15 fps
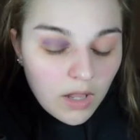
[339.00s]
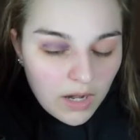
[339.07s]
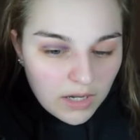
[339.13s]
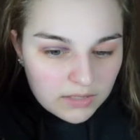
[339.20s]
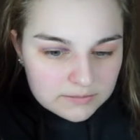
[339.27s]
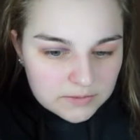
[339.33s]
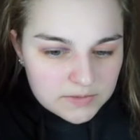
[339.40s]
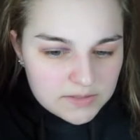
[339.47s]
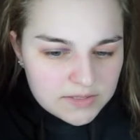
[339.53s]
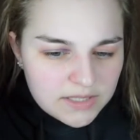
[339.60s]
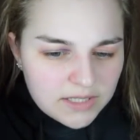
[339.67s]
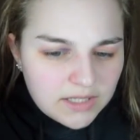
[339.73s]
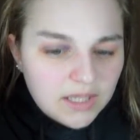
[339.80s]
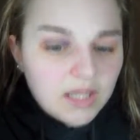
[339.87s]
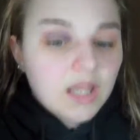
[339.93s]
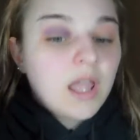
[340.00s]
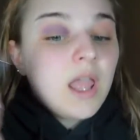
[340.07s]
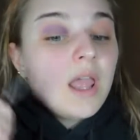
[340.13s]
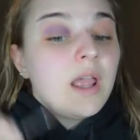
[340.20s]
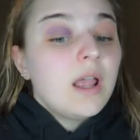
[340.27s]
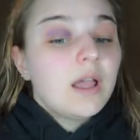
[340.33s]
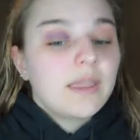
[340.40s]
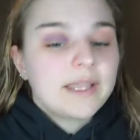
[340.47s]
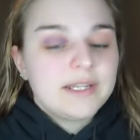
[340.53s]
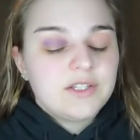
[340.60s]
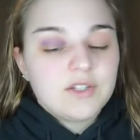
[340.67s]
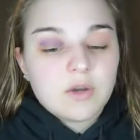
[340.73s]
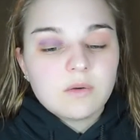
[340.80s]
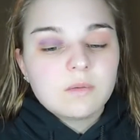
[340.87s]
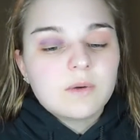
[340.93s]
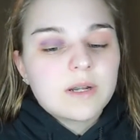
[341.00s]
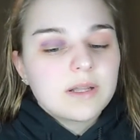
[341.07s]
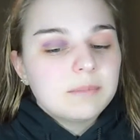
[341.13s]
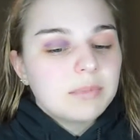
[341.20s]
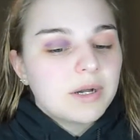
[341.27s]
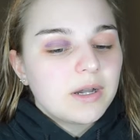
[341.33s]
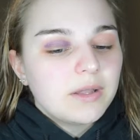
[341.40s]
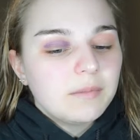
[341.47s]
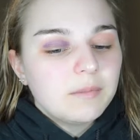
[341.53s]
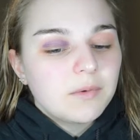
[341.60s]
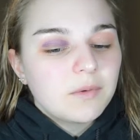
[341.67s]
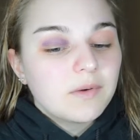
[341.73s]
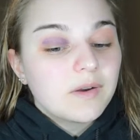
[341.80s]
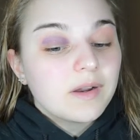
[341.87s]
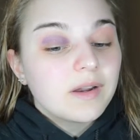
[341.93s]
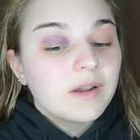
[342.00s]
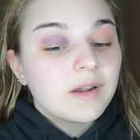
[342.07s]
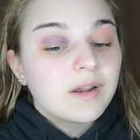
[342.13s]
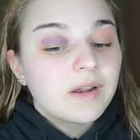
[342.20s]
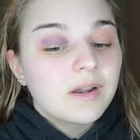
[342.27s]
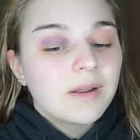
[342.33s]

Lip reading: I almost think, like, I don't want to put more